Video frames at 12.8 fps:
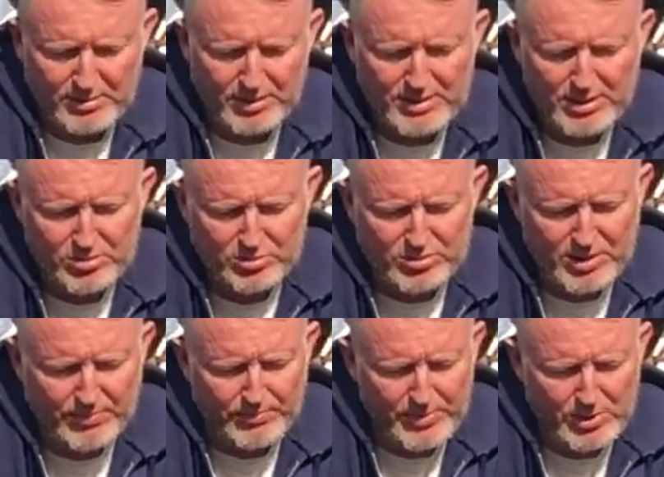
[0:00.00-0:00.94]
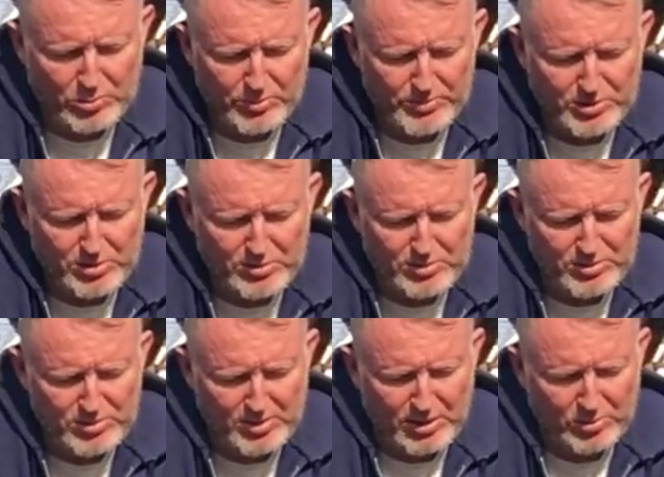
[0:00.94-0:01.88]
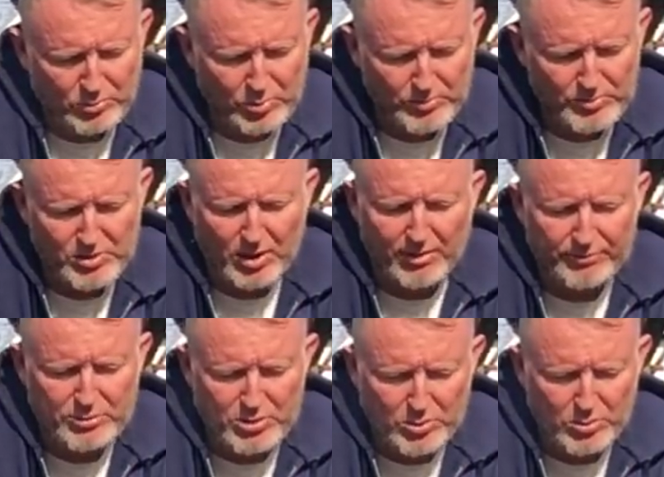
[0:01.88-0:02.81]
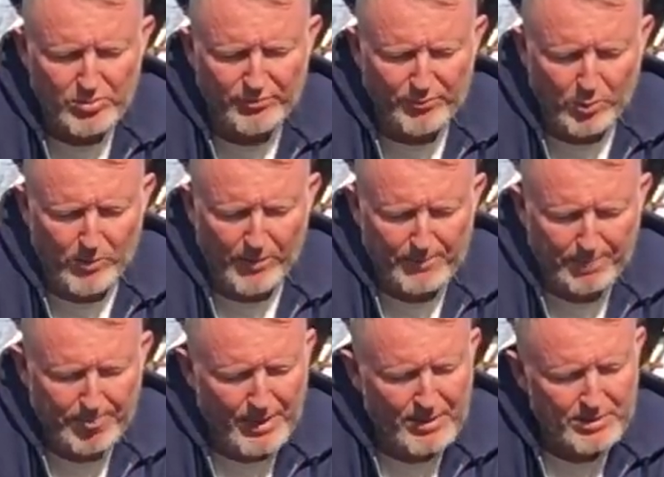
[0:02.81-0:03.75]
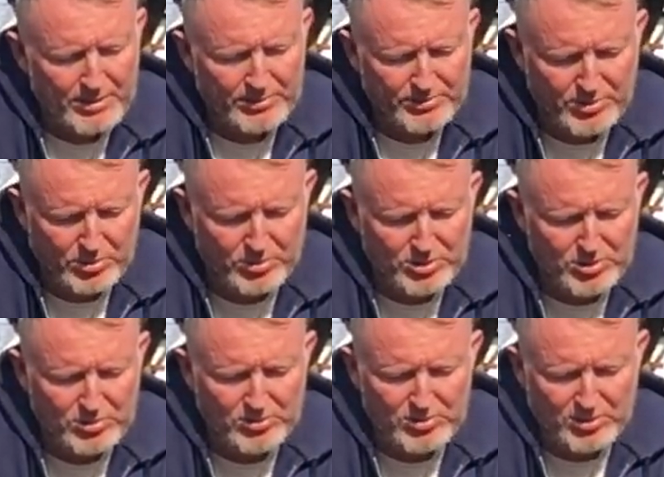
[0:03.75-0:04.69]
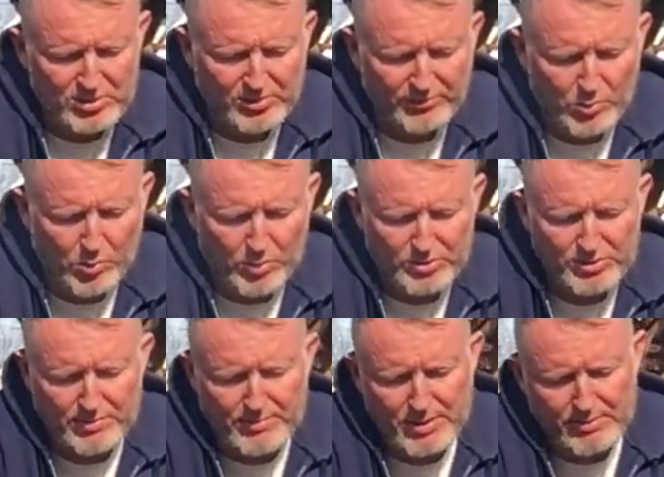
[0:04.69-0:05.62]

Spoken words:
The teacher simply groups students in groups of 2 to 4. 2 students is, of course, the